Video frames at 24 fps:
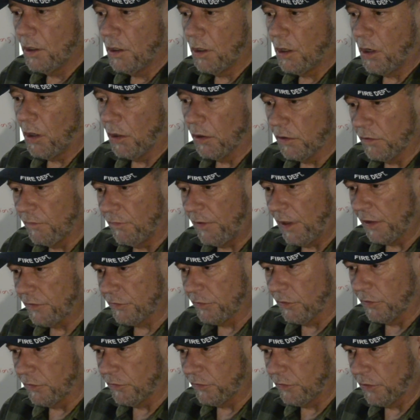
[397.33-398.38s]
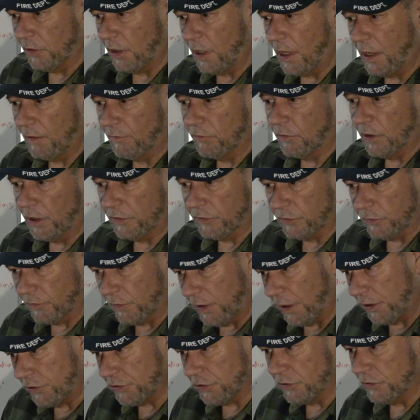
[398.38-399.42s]
all the vessels that have
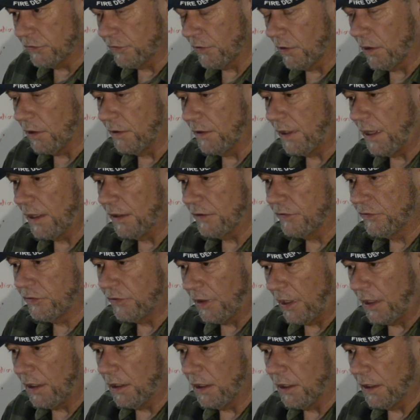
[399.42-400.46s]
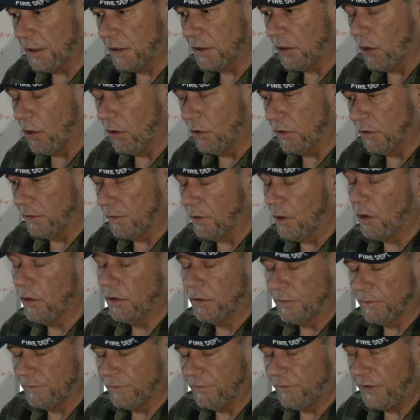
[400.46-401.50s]
reservations on that sailing,
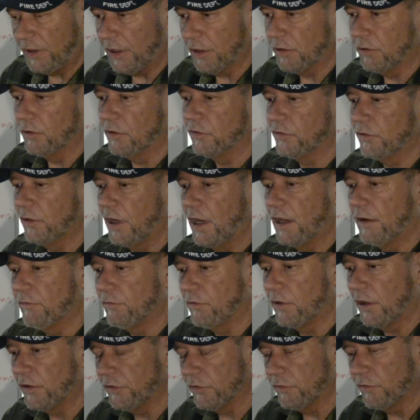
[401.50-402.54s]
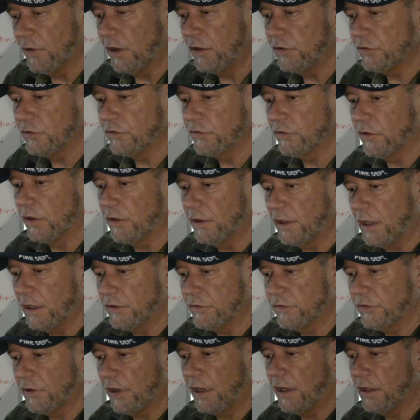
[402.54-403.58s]
all the vehicles that have reservations on that
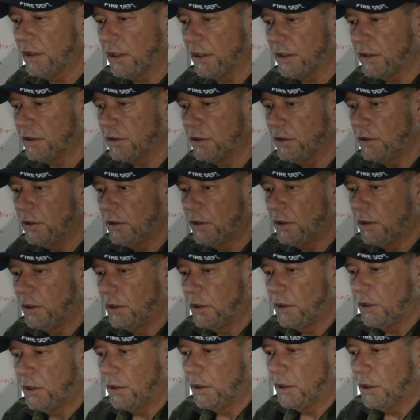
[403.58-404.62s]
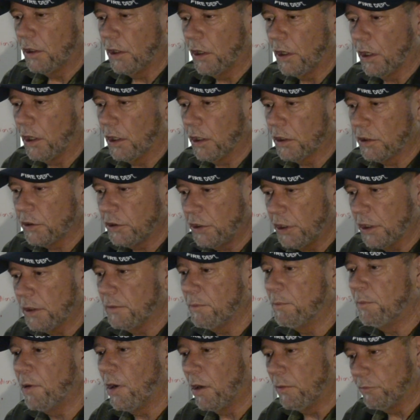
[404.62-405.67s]
sailing
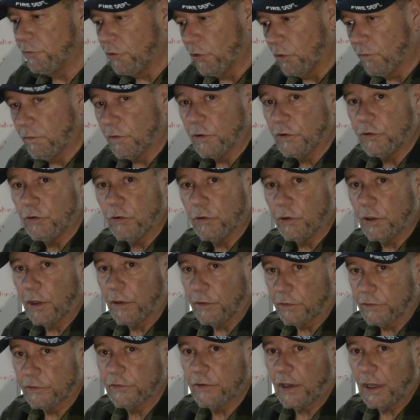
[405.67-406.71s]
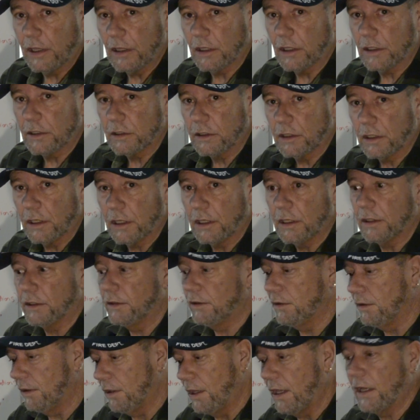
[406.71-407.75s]
get bumped over to another sailing,
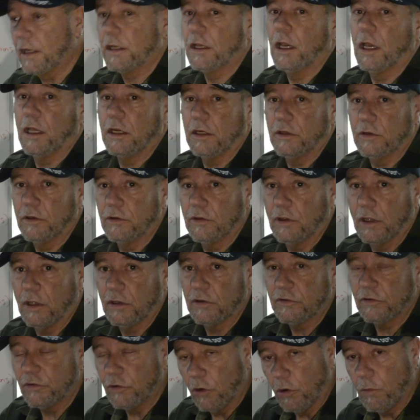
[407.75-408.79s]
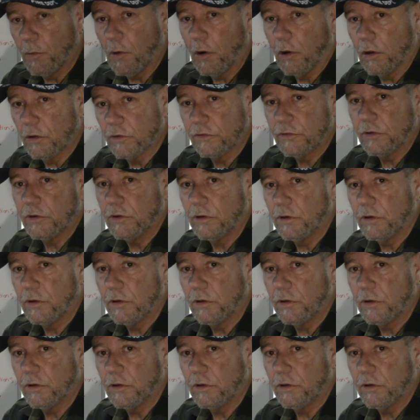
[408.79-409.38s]
and that kind of snowballs